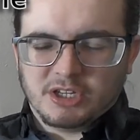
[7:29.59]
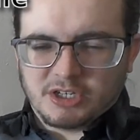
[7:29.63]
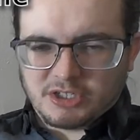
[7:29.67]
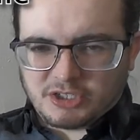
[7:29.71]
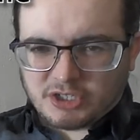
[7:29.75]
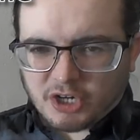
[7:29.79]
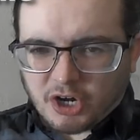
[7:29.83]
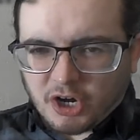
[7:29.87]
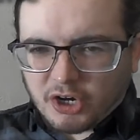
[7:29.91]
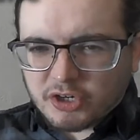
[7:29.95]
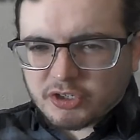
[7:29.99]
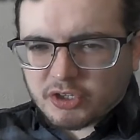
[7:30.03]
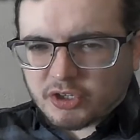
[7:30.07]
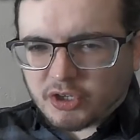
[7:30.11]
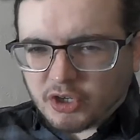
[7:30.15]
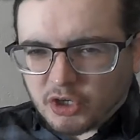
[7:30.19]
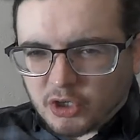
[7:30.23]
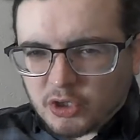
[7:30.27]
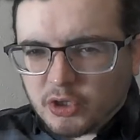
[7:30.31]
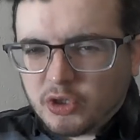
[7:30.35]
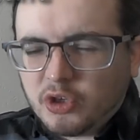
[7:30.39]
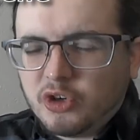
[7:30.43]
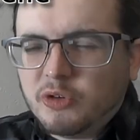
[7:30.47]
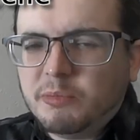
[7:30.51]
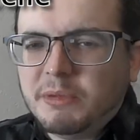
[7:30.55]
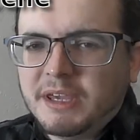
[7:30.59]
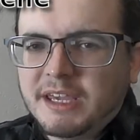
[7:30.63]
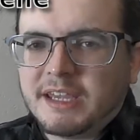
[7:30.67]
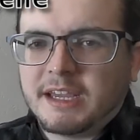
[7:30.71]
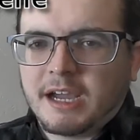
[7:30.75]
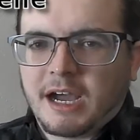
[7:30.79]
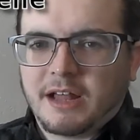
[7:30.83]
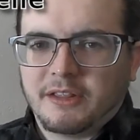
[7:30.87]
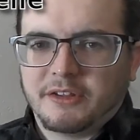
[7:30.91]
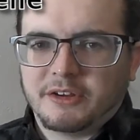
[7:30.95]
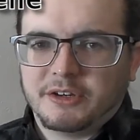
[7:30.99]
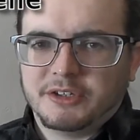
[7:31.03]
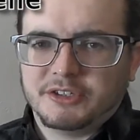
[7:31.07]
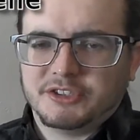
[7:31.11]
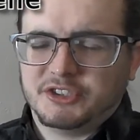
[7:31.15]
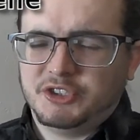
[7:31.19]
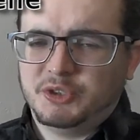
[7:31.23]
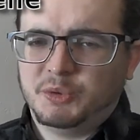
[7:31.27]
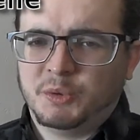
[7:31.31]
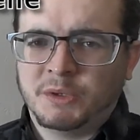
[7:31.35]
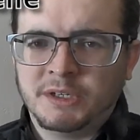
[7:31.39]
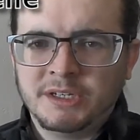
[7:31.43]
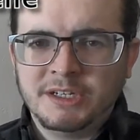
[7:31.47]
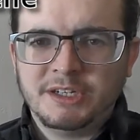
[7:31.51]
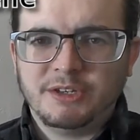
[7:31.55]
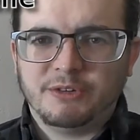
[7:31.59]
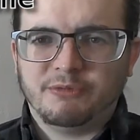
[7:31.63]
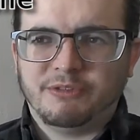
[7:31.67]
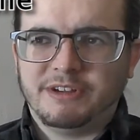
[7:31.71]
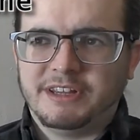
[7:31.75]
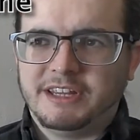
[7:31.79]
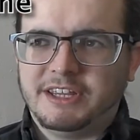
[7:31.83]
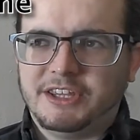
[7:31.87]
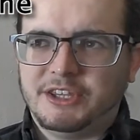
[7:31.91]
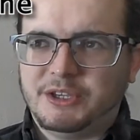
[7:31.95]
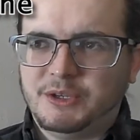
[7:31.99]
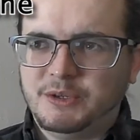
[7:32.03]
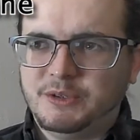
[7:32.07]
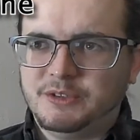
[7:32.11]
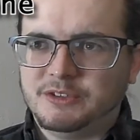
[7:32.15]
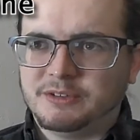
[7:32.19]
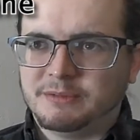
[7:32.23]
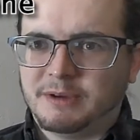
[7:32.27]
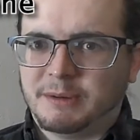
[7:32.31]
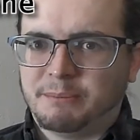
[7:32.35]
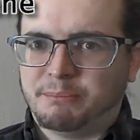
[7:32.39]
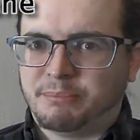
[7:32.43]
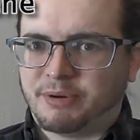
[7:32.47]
dark, gloomy colors. You wouldn't really use a